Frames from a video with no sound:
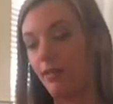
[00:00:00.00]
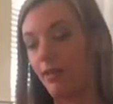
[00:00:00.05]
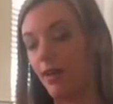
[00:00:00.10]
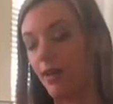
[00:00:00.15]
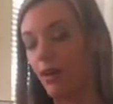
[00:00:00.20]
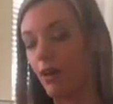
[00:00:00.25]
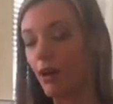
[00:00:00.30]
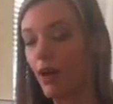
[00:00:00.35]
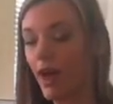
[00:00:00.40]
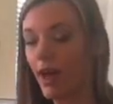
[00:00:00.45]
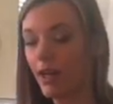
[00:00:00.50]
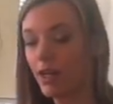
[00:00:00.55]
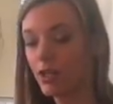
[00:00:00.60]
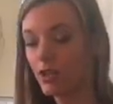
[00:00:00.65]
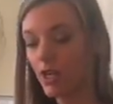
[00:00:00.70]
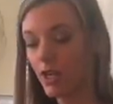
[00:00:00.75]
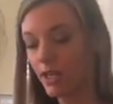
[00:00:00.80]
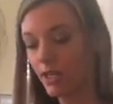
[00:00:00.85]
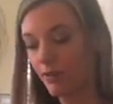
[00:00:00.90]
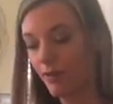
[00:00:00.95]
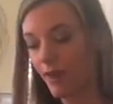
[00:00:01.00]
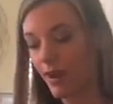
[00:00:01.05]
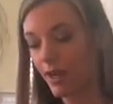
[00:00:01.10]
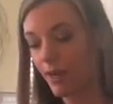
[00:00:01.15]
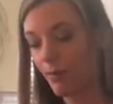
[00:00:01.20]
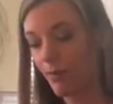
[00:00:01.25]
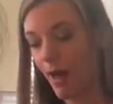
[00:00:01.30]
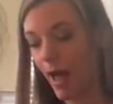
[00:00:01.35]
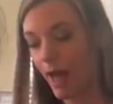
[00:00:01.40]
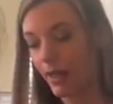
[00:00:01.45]
and they're kind of trying to find
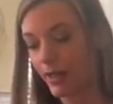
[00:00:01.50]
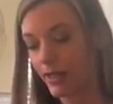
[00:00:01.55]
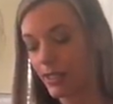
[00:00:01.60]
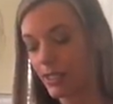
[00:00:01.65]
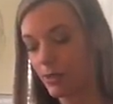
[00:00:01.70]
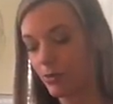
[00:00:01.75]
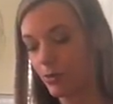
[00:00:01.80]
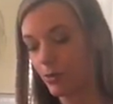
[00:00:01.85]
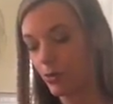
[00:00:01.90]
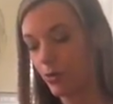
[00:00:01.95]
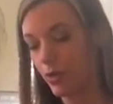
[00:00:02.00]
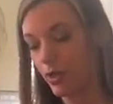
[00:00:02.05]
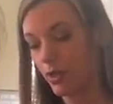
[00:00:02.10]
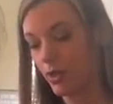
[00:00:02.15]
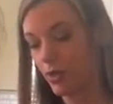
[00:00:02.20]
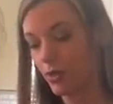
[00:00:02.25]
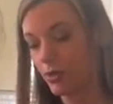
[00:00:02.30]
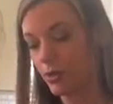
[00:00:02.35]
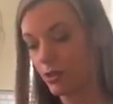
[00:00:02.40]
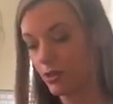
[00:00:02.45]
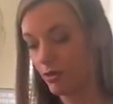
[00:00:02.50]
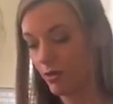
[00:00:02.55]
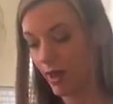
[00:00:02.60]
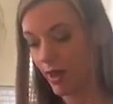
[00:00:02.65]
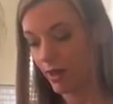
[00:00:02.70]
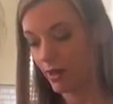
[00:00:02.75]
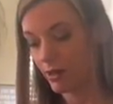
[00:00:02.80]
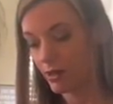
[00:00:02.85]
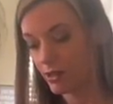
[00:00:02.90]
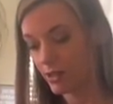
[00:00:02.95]
a balance between those two
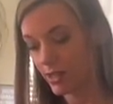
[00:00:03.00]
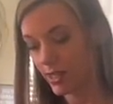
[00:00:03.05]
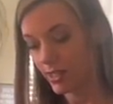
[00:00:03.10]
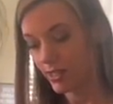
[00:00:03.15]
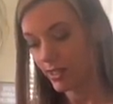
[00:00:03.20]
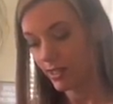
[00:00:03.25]
energies,